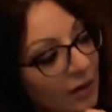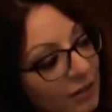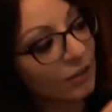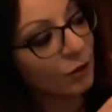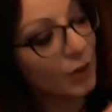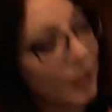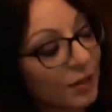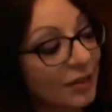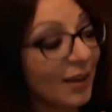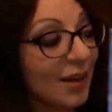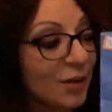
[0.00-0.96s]
So it
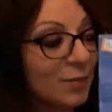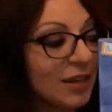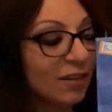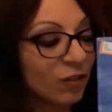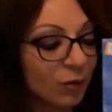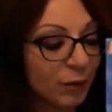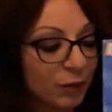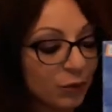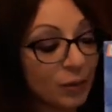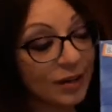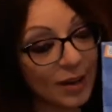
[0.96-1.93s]
could kind of be a tribute
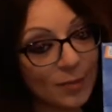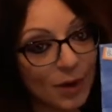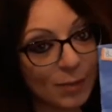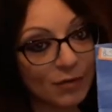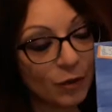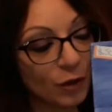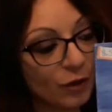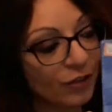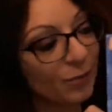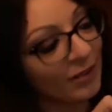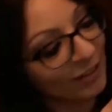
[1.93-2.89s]
to A Nightmare Before
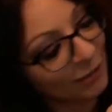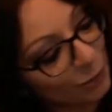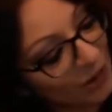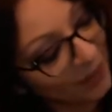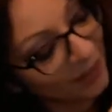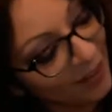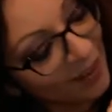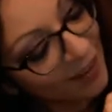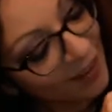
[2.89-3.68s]
Christmas as well.